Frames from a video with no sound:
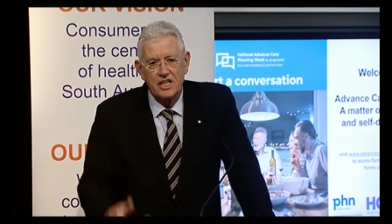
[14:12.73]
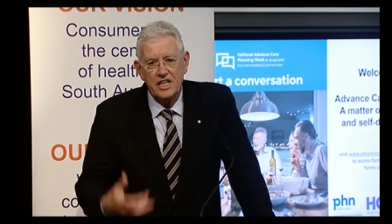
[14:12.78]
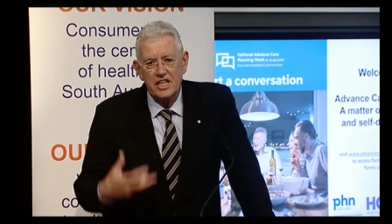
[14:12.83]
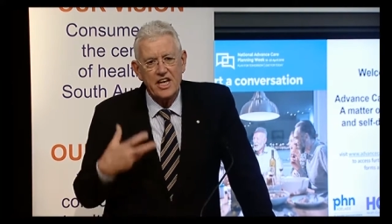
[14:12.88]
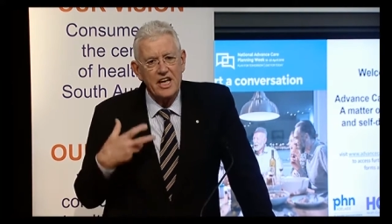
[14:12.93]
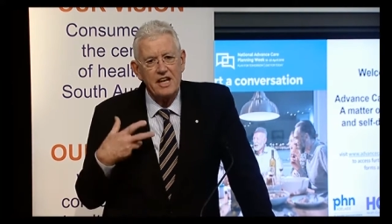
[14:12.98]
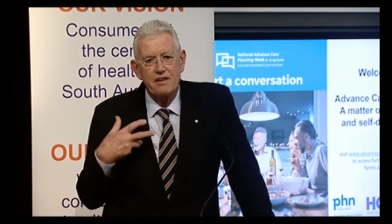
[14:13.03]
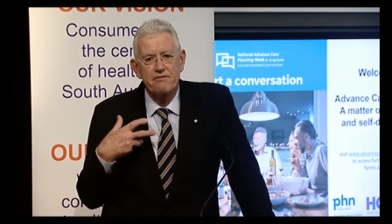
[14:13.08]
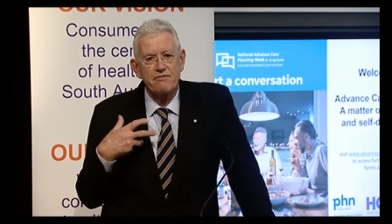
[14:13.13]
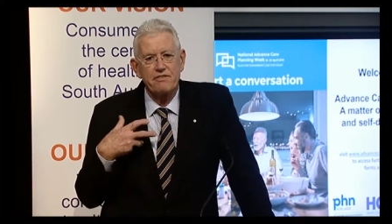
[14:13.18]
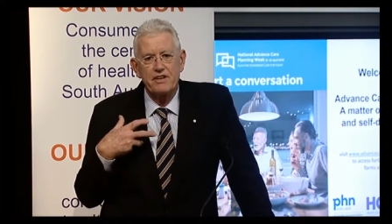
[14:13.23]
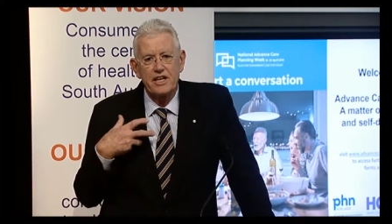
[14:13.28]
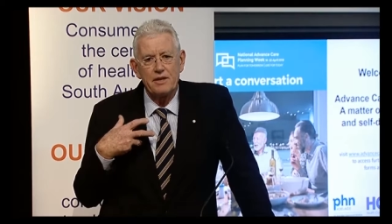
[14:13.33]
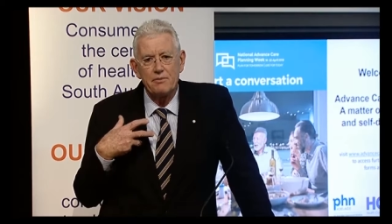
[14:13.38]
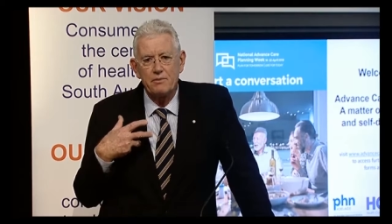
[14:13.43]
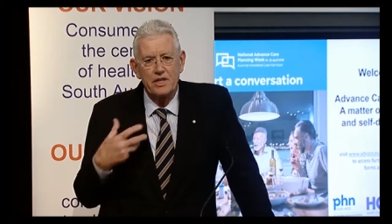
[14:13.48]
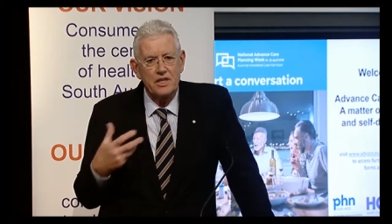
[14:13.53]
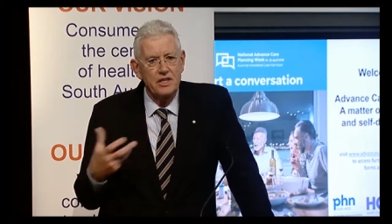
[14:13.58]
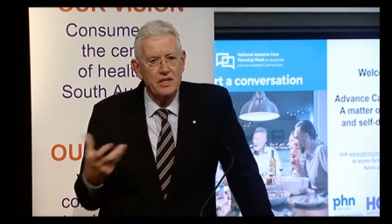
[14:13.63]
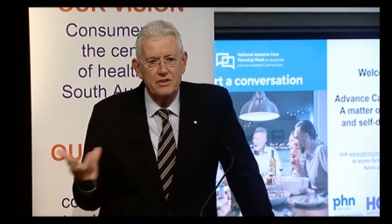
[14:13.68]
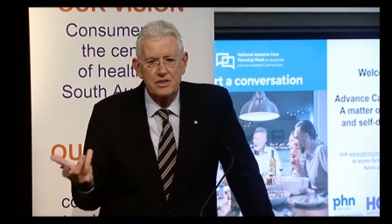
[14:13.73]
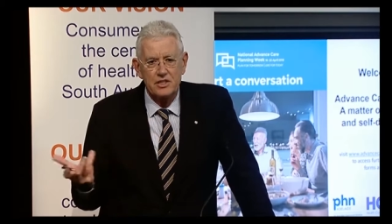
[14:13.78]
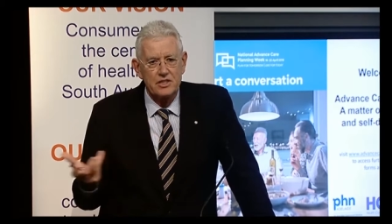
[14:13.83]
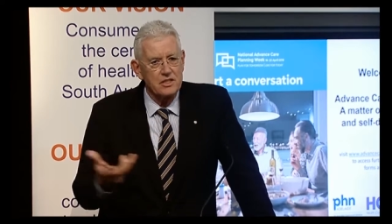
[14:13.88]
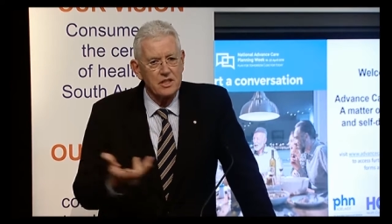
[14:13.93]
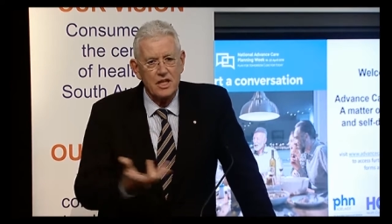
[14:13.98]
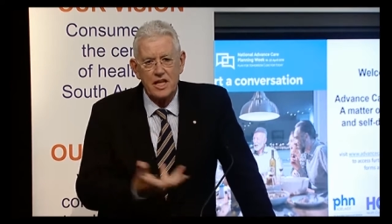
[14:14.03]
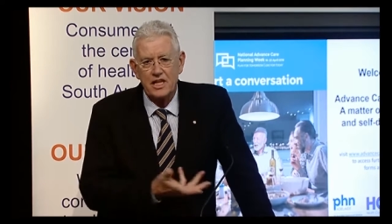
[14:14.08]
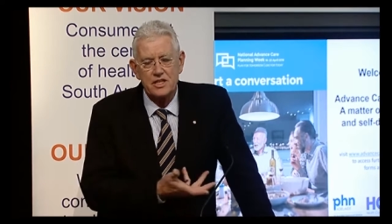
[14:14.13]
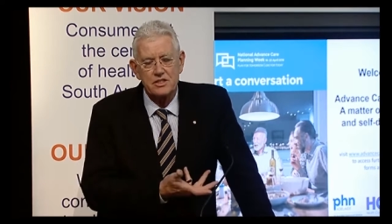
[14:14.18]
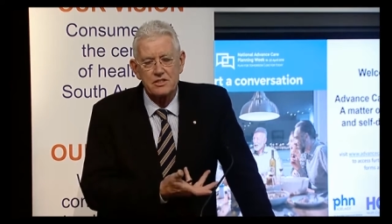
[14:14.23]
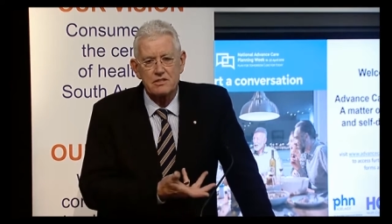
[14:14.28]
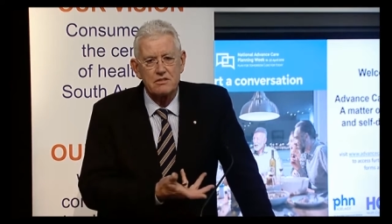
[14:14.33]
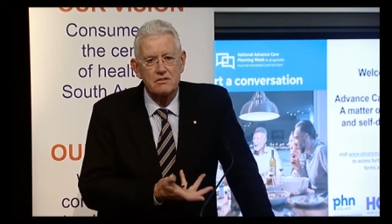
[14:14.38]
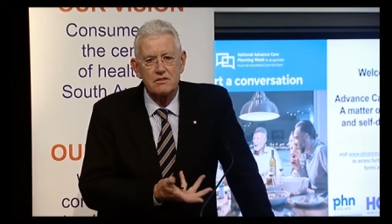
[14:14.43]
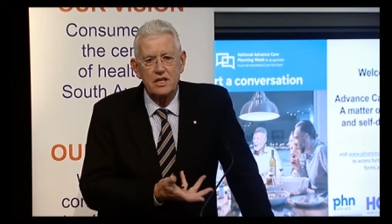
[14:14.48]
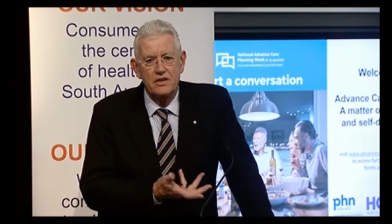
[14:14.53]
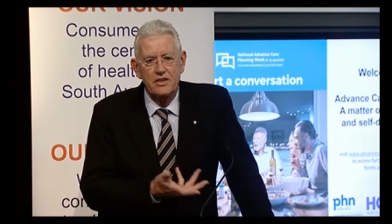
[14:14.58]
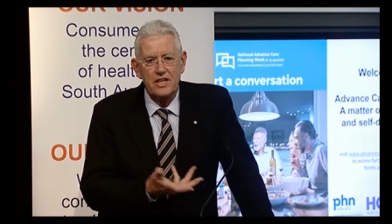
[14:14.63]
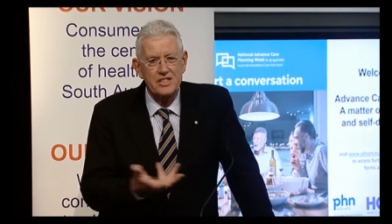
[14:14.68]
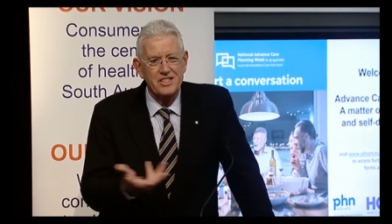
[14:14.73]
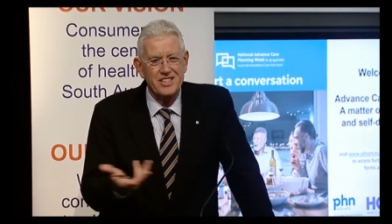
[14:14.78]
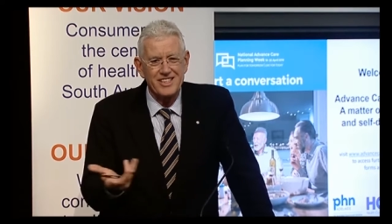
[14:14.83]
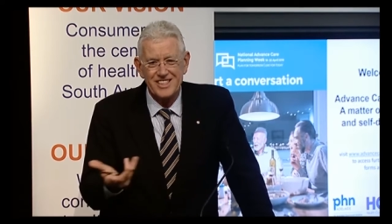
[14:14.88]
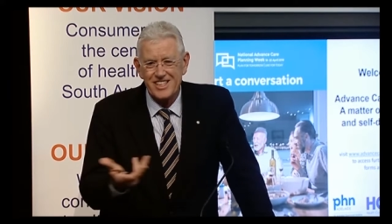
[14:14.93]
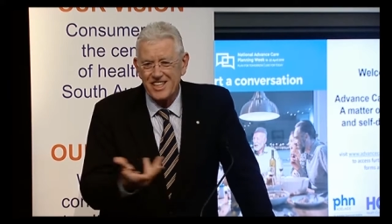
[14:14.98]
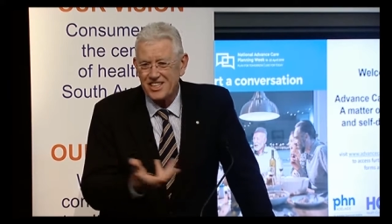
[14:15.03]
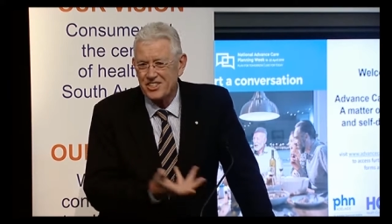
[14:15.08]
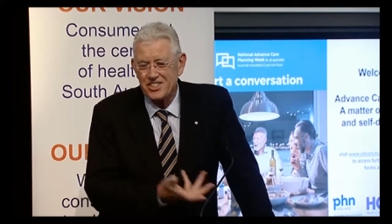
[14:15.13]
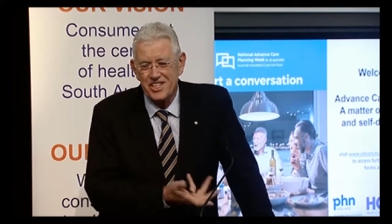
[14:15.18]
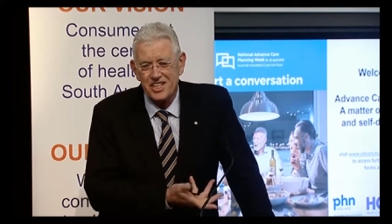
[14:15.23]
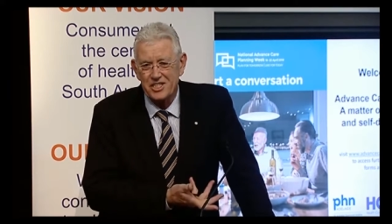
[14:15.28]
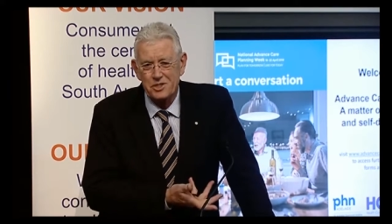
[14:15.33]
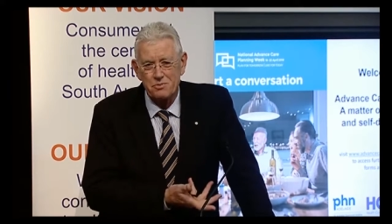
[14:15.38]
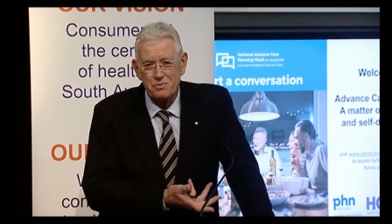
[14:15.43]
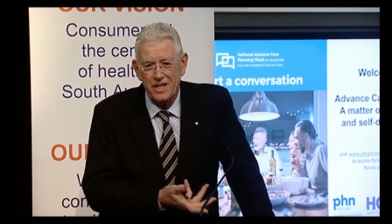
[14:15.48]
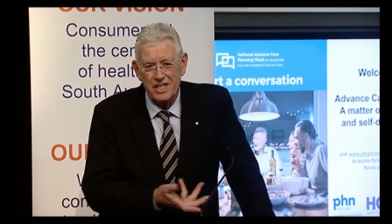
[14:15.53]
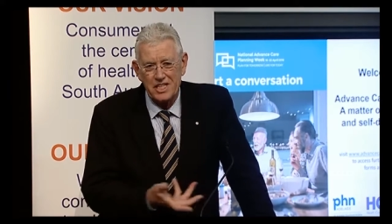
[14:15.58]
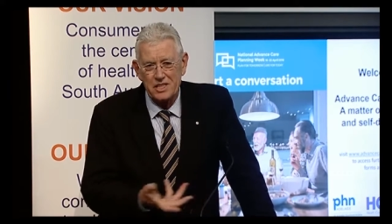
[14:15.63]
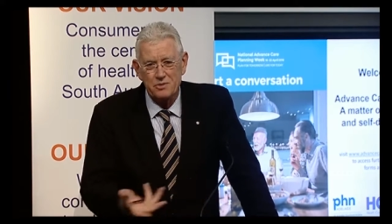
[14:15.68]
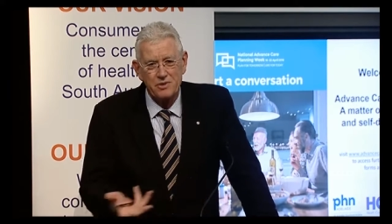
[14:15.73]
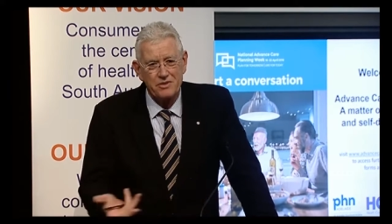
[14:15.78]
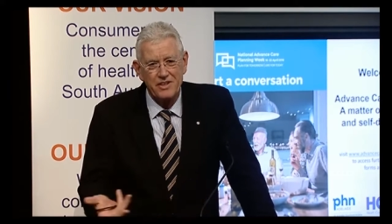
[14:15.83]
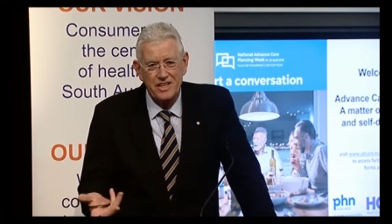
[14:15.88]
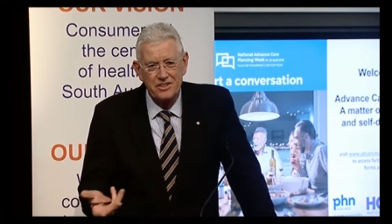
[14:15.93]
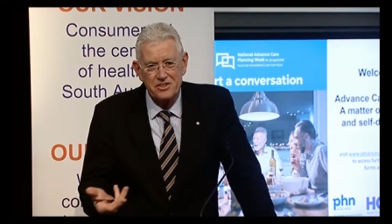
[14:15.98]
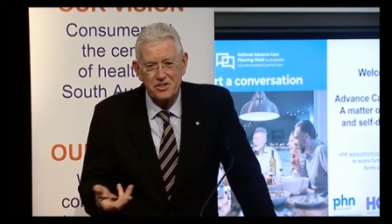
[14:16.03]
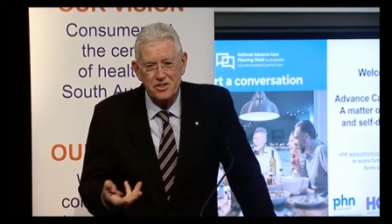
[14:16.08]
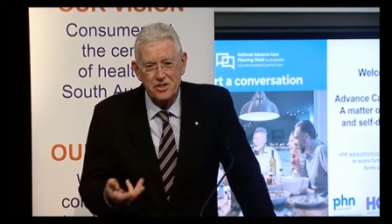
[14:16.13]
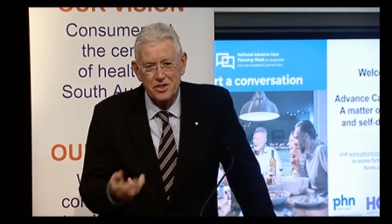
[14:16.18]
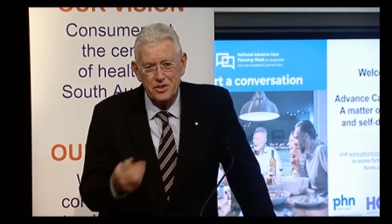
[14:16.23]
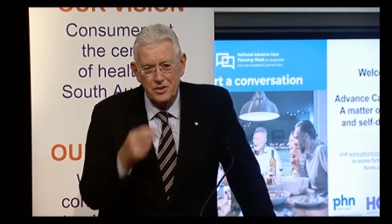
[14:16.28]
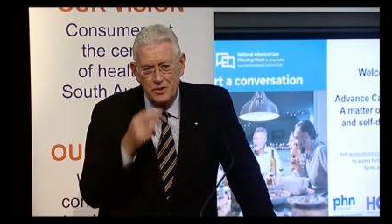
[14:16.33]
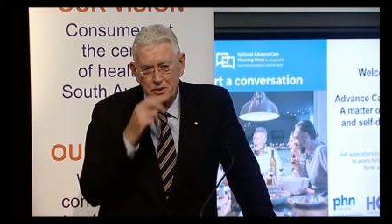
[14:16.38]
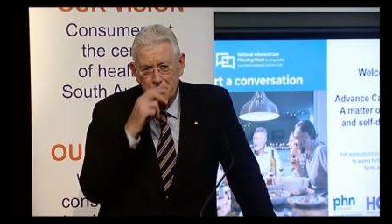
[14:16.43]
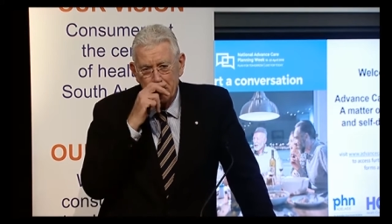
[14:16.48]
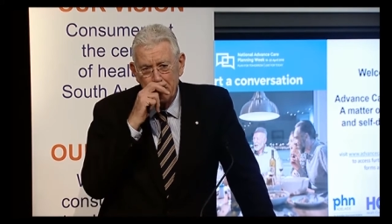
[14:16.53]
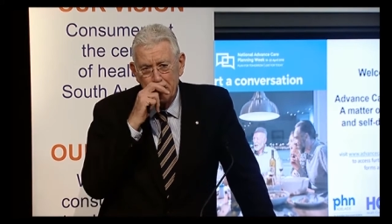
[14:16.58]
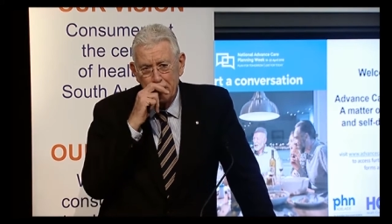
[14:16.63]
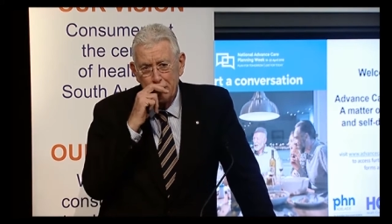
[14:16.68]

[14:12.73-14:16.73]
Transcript: In our family, in this last, you know, that's in just six months, we've had two